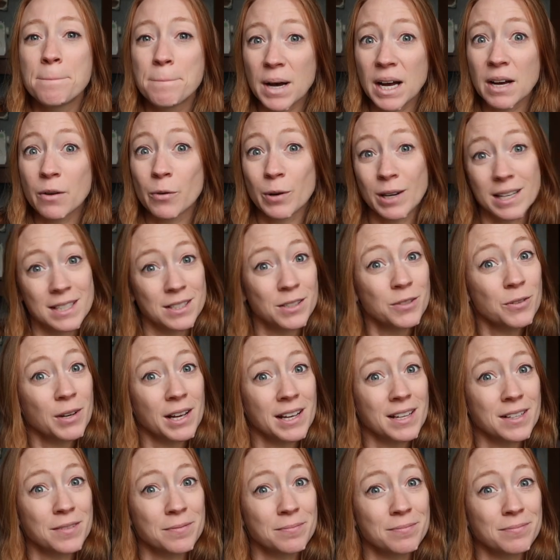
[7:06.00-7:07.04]
But what I do
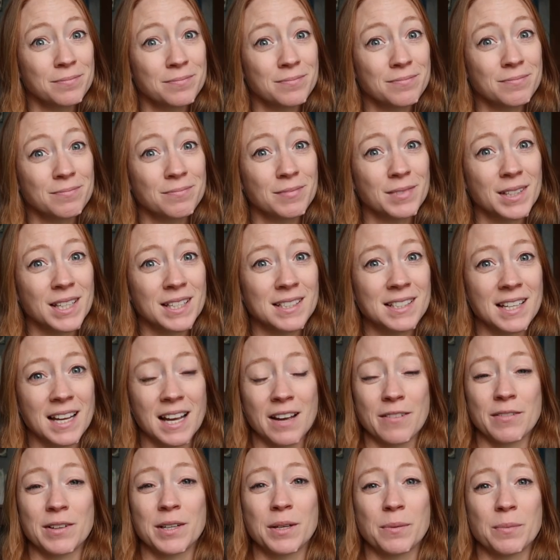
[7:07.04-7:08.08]
hate is
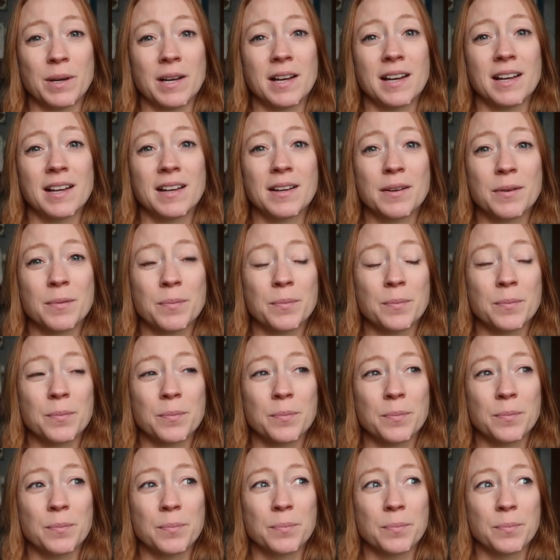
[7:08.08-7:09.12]
having to buy
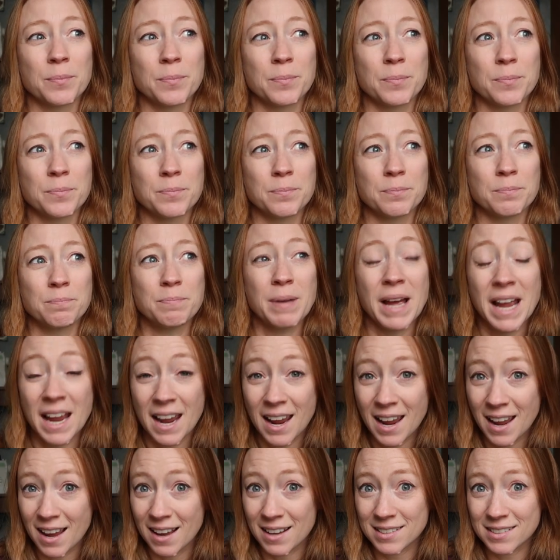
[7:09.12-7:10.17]

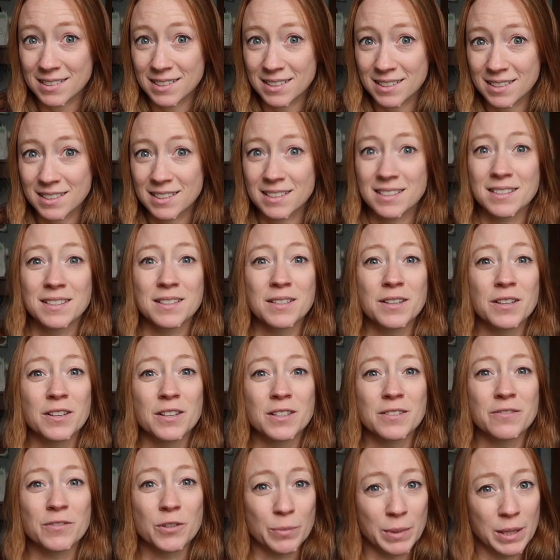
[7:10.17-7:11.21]
pants
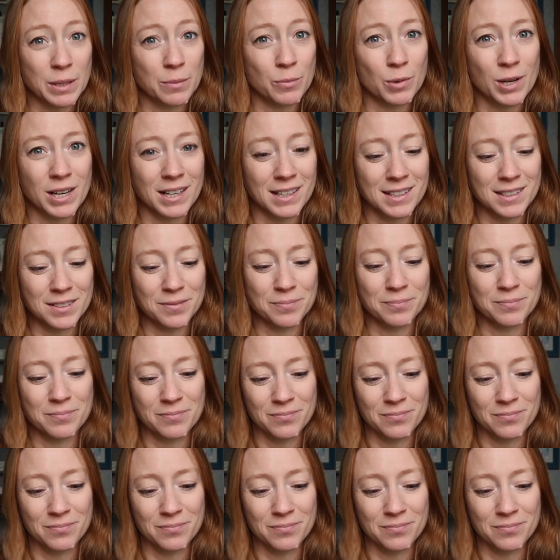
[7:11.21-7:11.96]
for being pregnant.